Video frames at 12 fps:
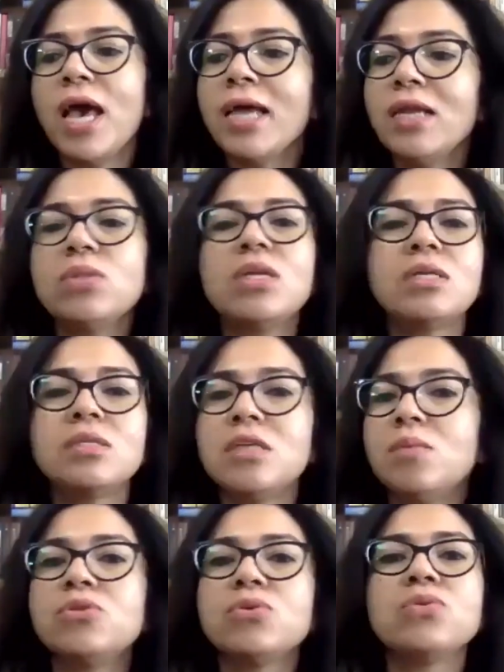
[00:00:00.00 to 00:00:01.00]
I know there are
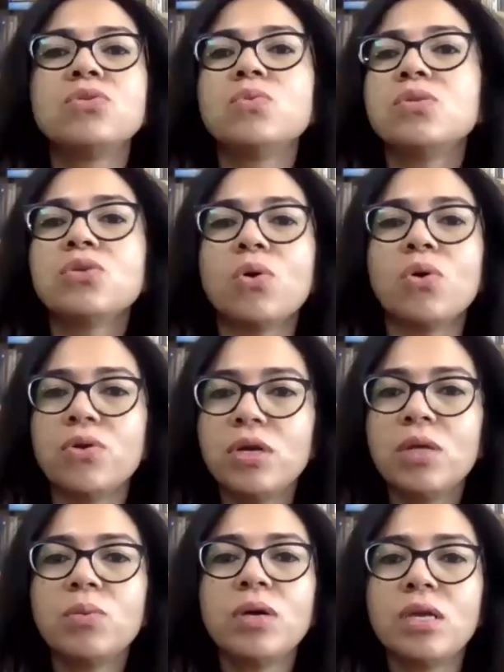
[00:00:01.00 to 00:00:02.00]
some tools which
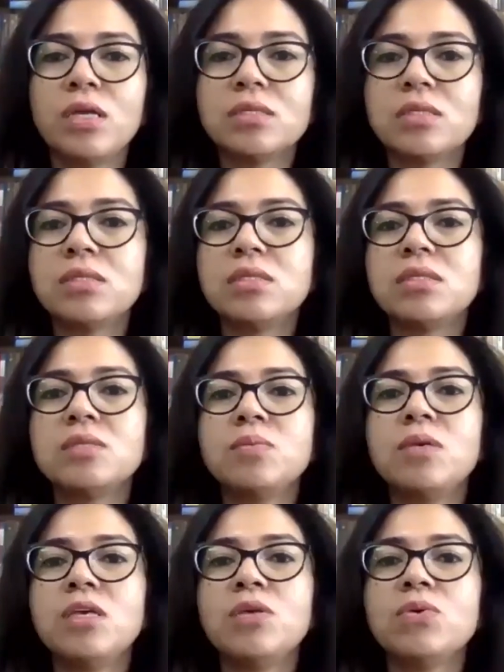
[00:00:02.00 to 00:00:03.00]
already were in existence
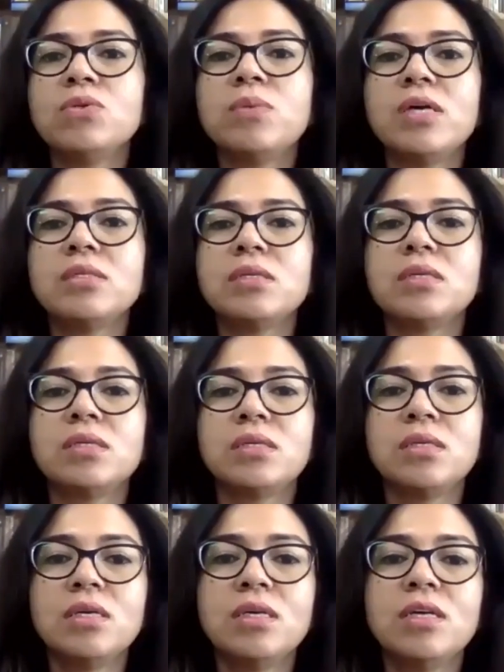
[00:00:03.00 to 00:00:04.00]
being used by certain